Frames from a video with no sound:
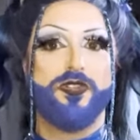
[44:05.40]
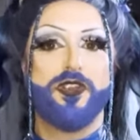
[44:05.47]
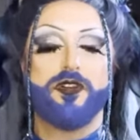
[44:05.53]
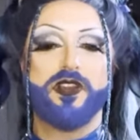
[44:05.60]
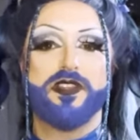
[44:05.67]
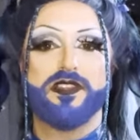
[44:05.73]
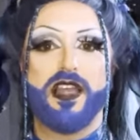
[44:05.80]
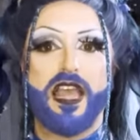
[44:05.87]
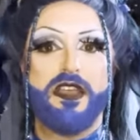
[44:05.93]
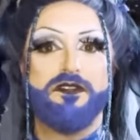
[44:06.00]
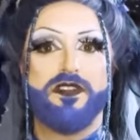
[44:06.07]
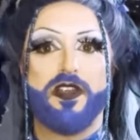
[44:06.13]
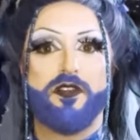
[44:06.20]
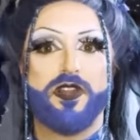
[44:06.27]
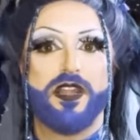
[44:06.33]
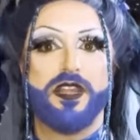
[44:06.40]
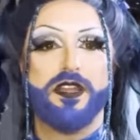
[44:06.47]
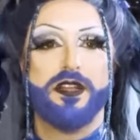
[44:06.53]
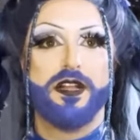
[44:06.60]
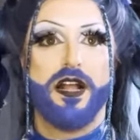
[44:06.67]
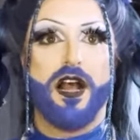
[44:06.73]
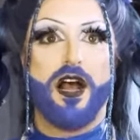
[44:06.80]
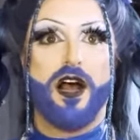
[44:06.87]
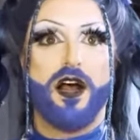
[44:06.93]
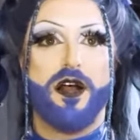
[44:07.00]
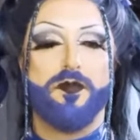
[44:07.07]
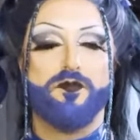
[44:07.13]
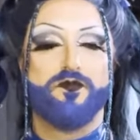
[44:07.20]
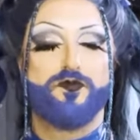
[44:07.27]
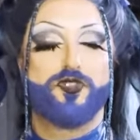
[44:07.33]
there is a very
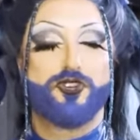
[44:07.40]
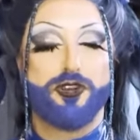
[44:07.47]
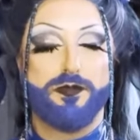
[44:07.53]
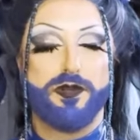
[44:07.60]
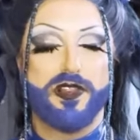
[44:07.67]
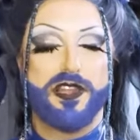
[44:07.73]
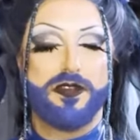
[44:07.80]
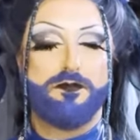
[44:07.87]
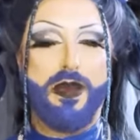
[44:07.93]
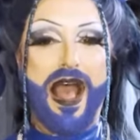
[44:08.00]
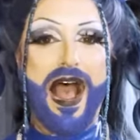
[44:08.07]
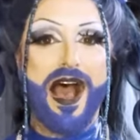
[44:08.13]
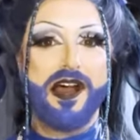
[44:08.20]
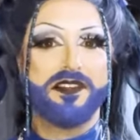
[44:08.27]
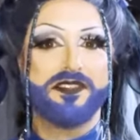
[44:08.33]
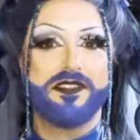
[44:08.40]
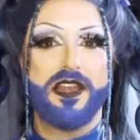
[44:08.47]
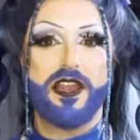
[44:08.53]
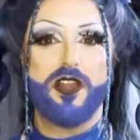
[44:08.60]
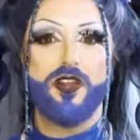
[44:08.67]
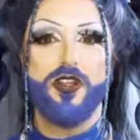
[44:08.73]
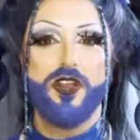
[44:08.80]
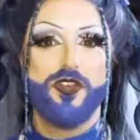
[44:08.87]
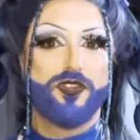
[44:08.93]
uh, turbulent past there.